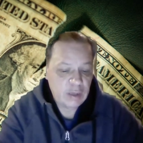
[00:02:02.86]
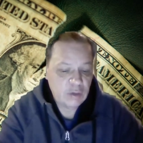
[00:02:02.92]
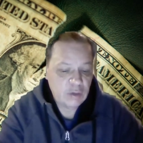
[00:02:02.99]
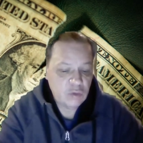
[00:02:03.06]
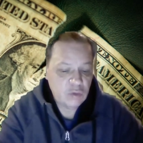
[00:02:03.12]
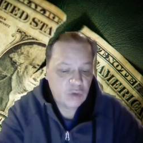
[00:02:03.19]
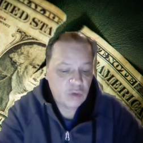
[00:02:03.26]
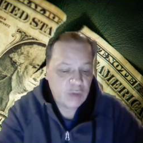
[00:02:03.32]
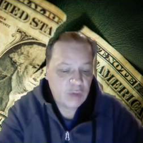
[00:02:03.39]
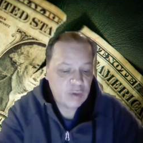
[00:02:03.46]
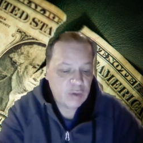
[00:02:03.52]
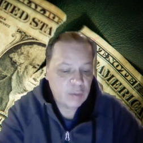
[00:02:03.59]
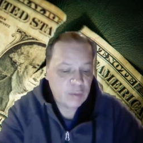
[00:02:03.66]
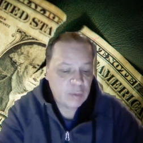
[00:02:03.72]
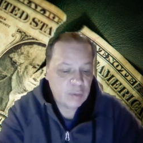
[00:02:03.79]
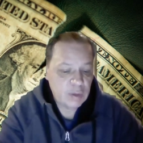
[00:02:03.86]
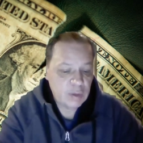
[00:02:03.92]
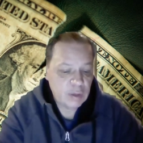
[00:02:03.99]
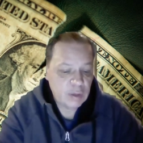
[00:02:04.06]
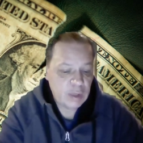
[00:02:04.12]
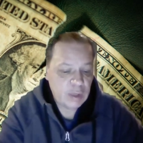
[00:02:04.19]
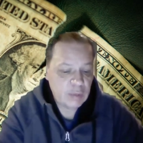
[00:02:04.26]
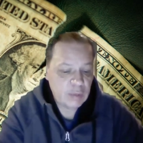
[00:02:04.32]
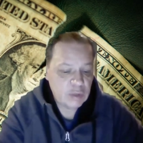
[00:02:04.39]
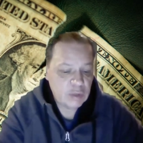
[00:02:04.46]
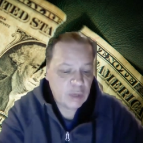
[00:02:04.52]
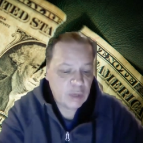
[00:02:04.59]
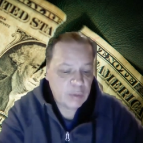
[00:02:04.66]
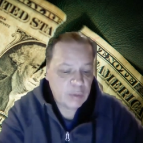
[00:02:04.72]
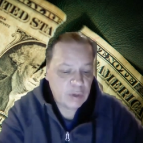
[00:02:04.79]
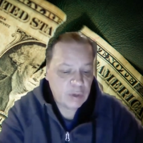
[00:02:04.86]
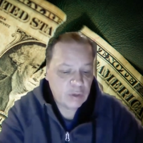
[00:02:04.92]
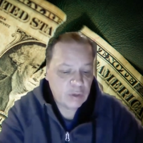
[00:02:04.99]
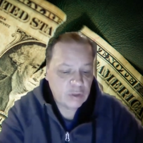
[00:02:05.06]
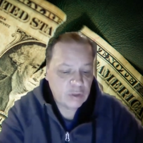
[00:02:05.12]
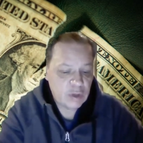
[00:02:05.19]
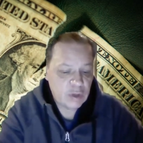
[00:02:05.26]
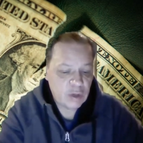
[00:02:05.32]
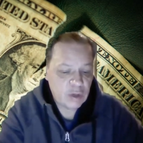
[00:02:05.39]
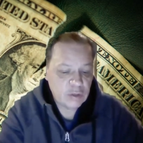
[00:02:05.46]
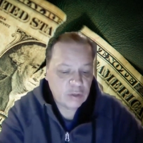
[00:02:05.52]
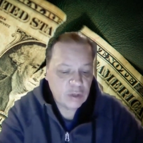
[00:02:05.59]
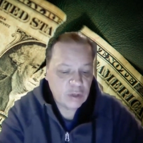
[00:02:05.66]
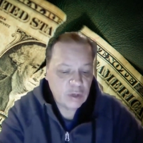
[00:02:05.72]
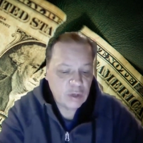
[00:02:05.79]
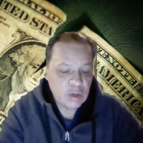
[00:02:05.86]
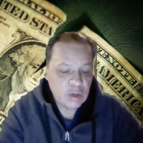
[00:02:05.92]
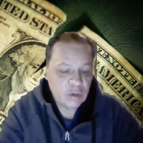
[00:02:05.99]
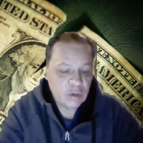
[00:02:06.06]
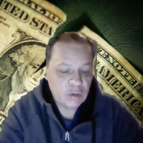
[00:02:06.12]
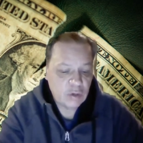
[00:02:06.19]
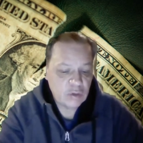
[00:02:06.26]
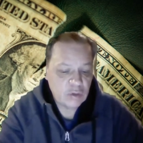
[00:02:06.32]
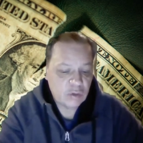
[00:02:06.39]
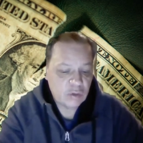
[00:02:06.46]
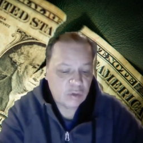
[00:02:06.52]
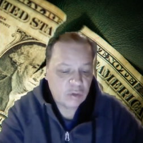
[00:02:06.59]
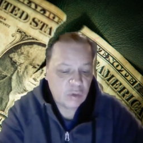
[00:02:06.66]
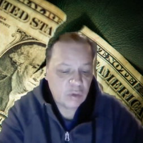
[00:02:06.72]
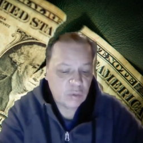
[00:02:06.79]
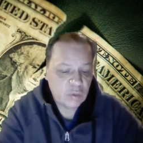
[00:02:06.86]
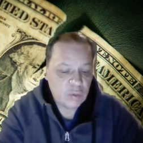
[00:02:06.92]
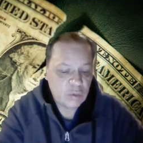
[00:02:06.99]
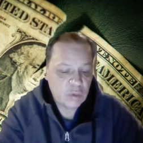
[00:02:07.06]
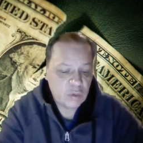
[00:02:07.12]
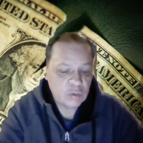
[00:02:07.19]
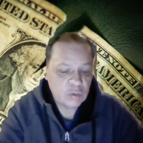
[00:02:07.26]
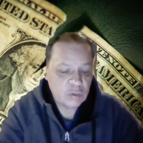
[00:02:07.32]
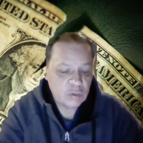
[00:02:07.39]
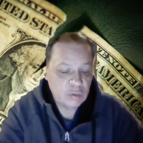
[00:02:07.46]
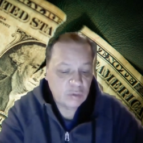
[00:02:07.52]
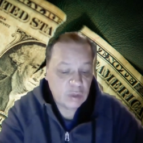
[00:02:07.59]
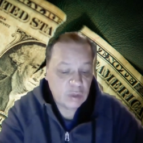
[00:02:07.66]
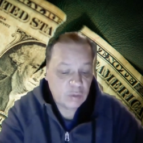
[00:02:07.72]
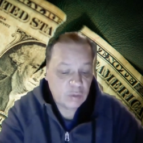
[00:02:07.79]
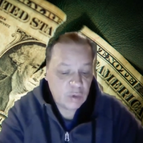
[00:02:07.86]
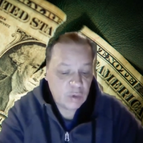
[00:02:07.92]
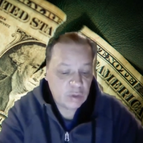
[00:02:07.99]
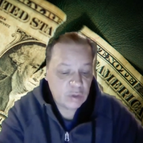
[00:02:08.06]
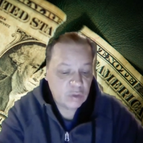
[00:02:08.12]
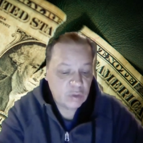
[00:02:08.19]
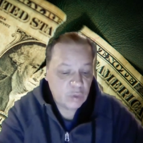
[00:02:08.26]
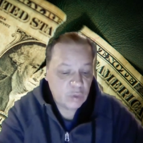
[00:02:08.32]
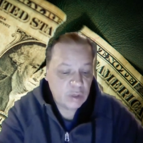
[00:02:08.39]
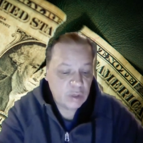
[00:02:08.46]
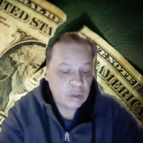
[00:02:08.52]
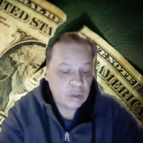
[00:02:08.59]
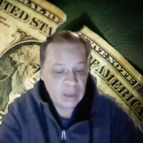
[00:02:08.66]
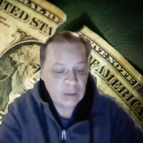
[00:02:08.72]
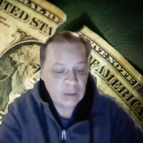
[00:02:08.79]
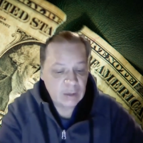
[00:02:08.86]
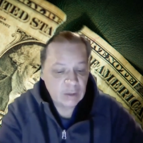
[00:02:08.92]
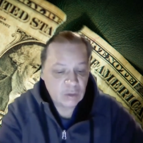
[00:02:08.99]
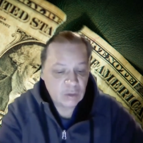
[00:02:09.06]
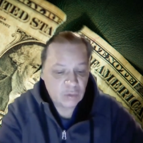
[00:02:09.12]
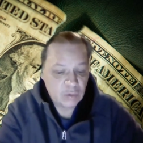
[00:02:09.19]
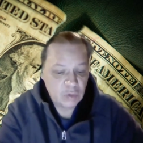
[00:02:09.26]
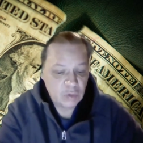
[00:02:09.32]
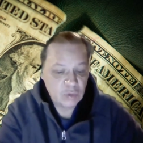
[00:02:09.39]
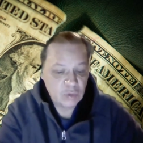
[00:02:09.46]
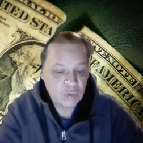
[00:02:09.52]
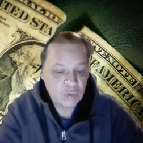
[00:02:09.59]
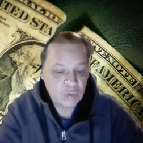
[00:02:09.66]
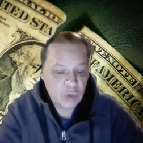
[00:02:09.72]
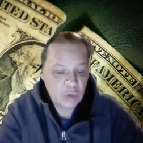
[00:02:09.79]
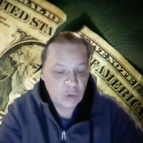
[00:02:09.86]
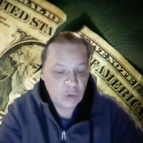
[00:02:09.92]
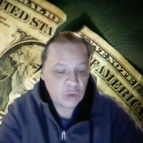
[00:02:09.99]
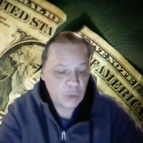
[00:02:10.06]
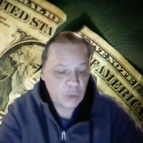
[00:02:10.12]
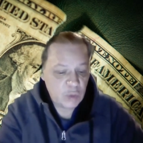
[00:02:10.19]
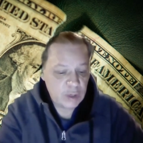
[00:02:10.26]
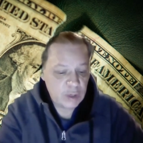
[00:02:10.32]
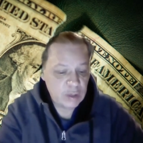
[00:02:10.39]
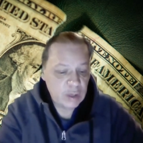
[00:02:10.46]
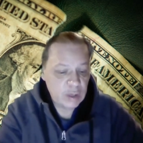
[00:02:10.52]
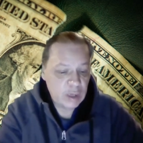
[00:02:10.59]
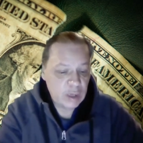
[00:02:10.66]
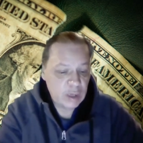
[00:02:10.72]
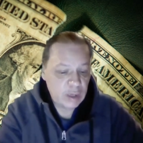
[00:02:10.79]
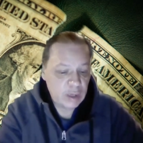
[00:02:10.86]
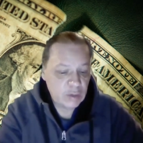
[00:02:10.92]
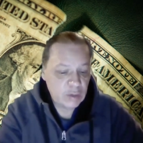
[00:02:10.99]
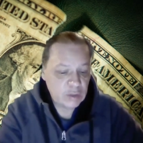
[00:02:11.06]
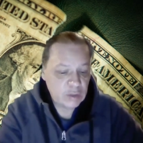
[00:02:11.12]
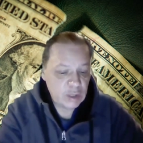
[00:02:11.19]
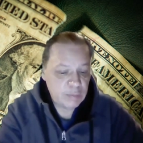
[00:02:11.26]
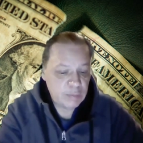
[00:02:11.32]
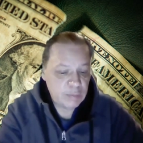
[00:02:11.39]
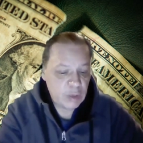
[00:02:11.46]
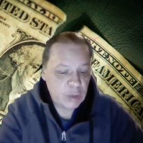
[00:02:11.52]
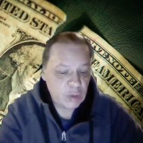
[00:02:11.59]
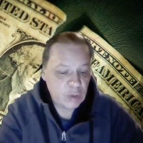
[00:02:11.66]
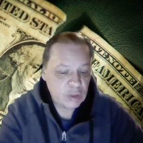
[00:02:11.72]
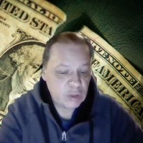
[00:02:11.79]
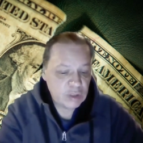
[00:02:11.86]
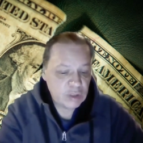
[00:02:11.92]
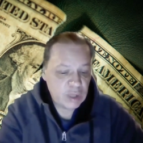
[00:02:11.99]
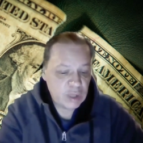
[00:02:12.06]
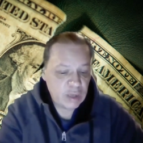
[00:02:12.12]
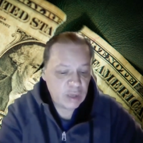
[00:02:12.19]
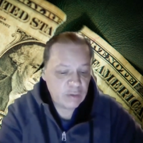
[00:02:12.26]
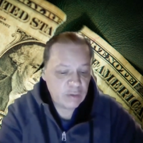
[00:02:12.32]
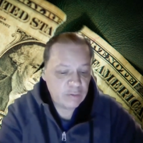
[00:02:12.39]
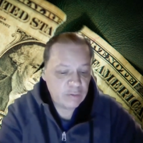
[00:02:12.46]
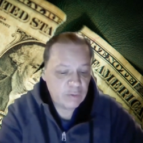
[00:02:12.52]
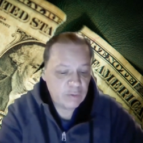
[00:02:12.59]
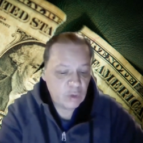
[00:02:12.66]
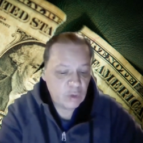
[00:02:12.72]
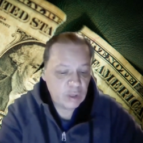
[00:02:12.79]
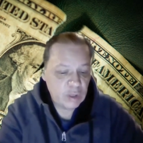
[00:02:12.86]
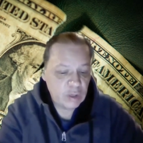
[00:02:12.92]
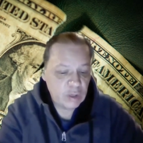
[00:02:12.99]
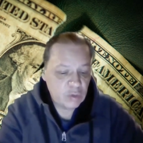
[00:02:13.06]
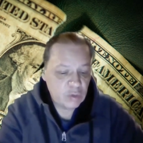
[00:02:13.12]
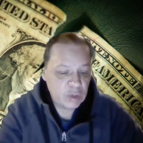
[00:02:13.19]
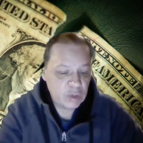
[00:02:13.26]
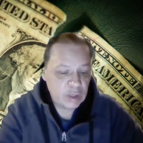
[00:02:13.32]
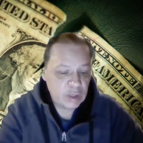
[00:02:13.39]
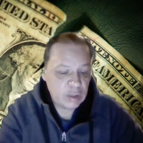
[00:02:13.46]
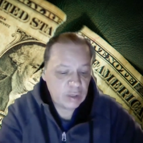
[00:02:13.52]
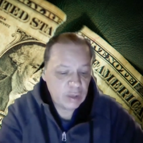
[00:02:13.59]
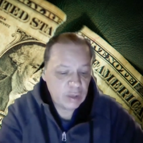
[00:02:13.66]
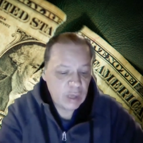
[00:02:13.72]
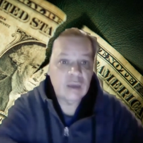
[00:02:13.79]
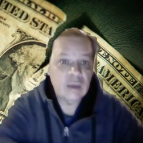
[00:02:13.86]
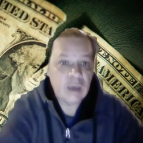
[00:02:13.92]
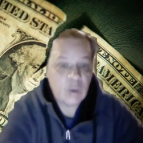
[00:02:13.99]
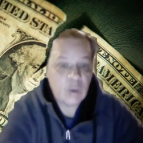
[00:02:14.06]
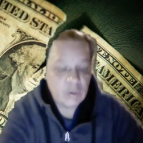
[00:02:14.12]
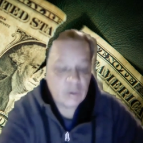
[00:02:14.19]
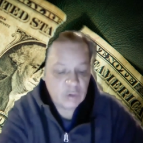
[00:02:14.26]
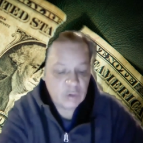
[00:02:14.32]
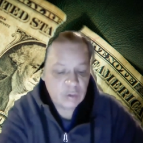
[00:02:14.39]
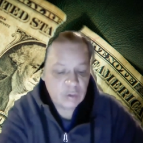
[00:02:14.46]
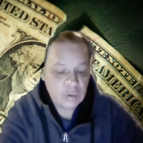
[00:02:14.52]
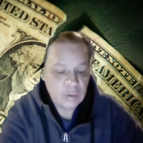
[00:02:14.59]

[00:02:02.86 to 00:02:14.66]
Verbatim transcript: to drive up GameStop and other stocks, Cruz quote, quote uh, quoted tweet Cruz quote tweeted AOC post saying fully agree. However,